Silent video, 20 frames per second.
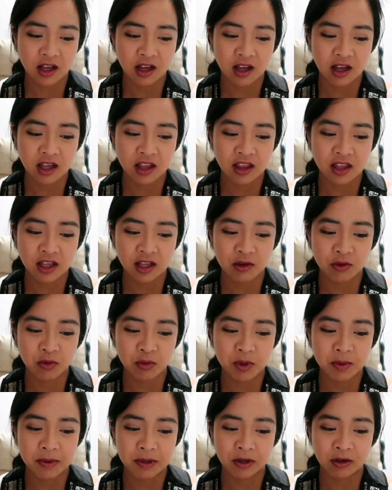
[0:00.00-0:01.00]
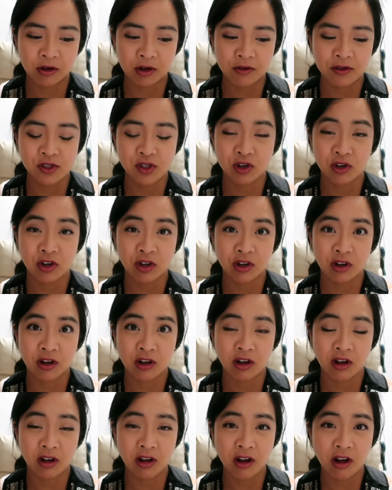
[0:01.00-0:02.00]
I think it would be better off starting
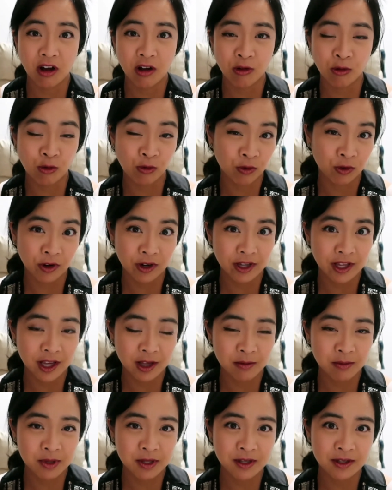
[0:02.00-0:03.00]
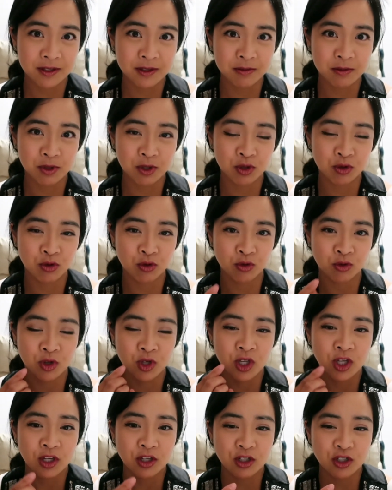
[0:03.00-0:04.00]
over again, because when you
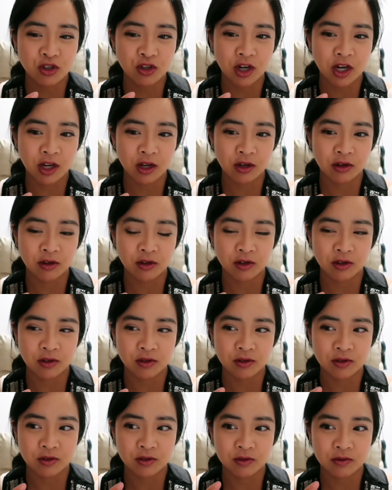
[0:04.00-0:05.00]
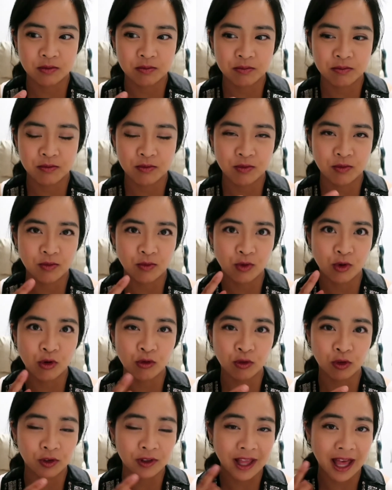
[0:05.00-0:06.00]
try and
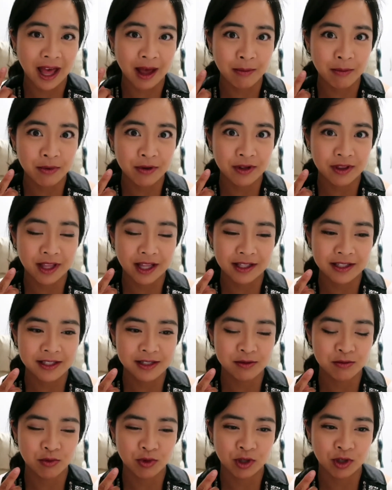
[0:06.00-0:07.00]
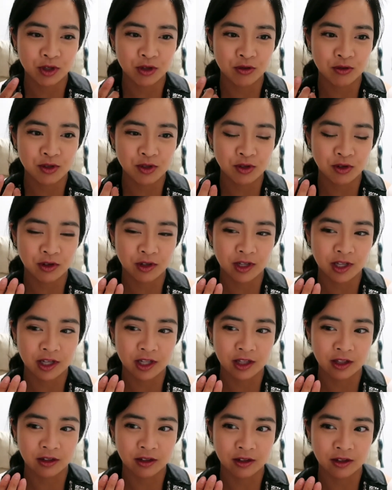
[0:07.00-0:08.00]
overlap, that's when you start
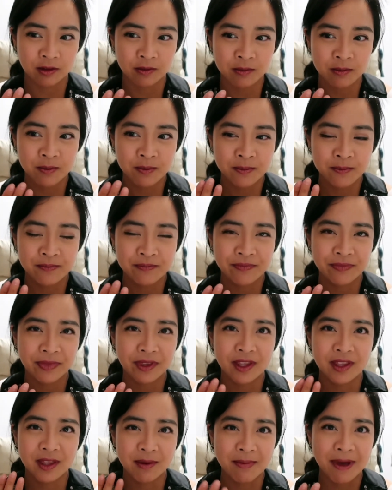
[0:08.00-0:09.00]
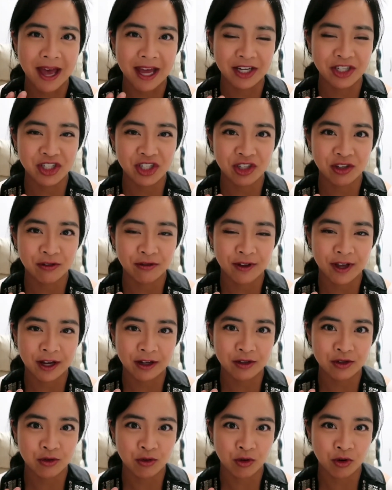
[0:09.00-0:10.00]
getting the patchy
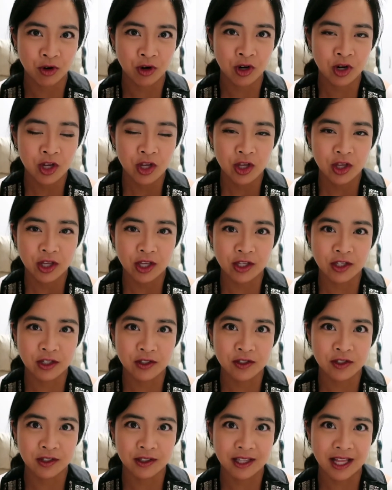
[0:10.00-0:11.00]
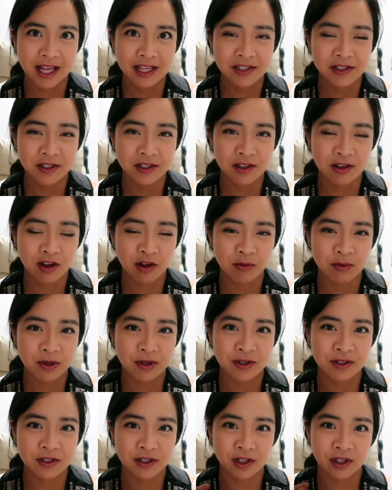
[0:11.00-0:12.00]
effect, or it doesn't last as long
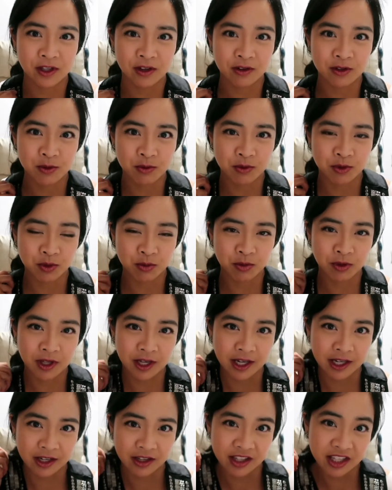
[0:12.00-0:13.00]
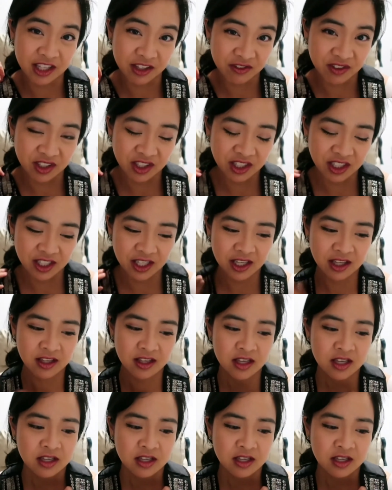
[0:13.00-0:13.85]
because the layers weren't applied evenly.